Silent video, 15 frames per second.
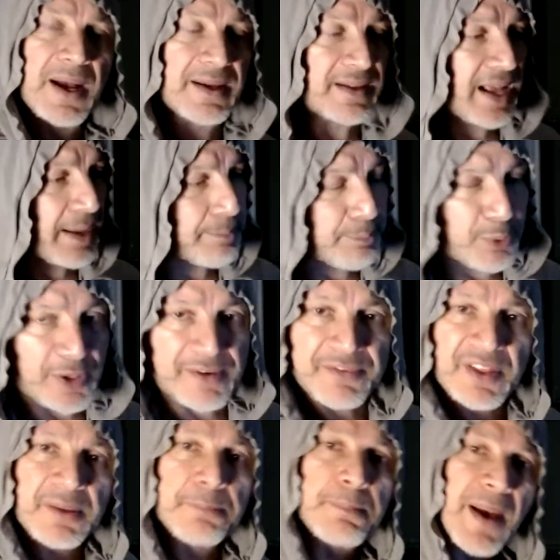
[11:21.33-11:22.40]
I put
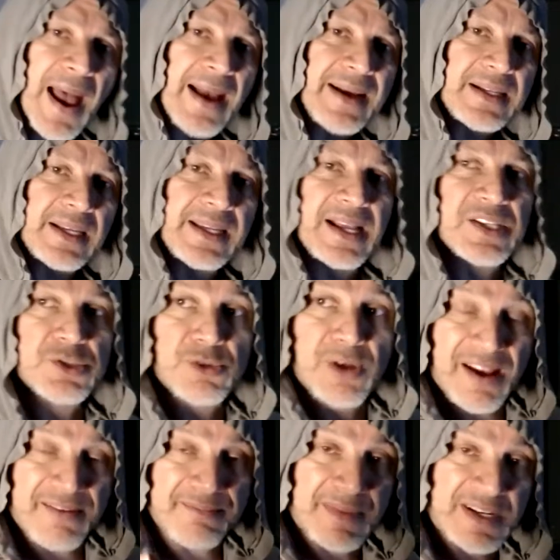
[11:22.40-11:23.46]
everything back again so I
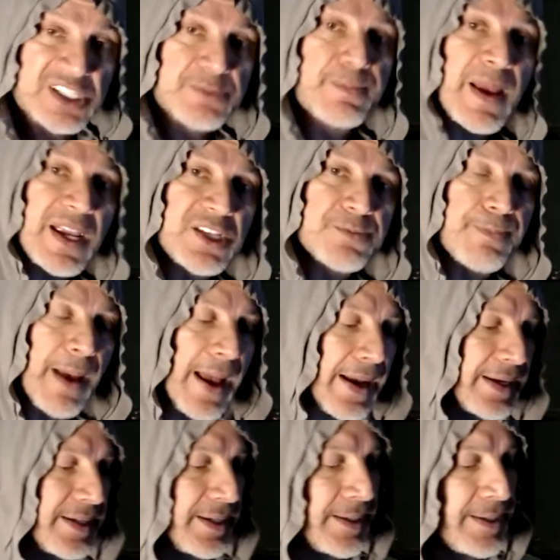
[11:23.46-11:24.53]
have my space
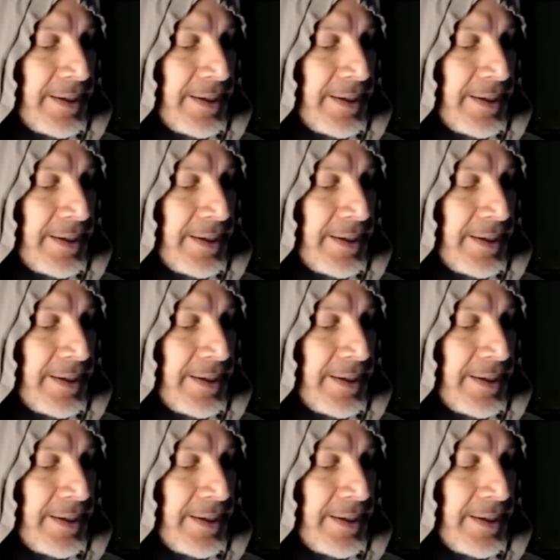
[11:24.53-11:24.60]
back.